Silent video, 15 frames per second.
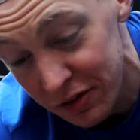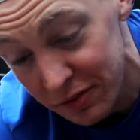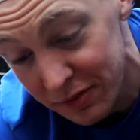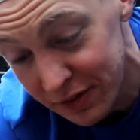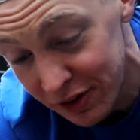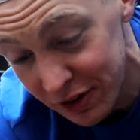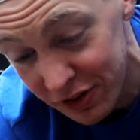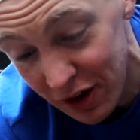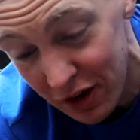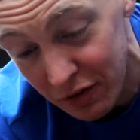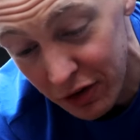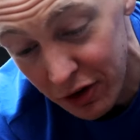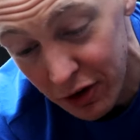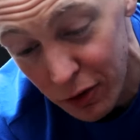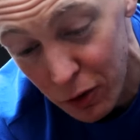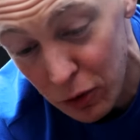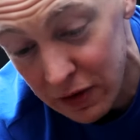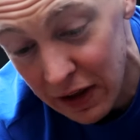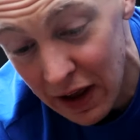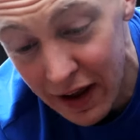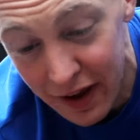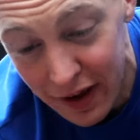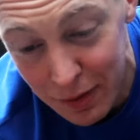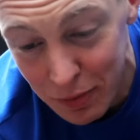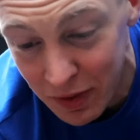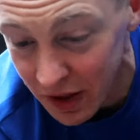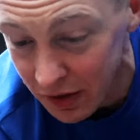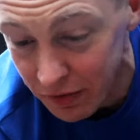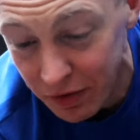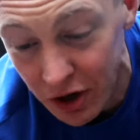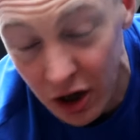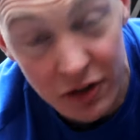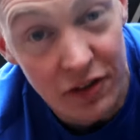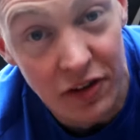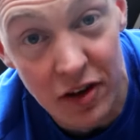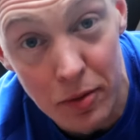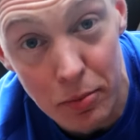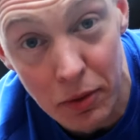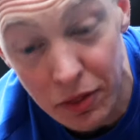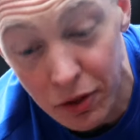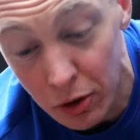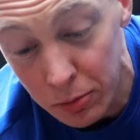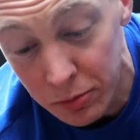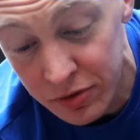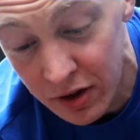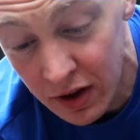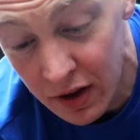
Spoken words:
and just having a good old time that I forgot to tape my thumbs.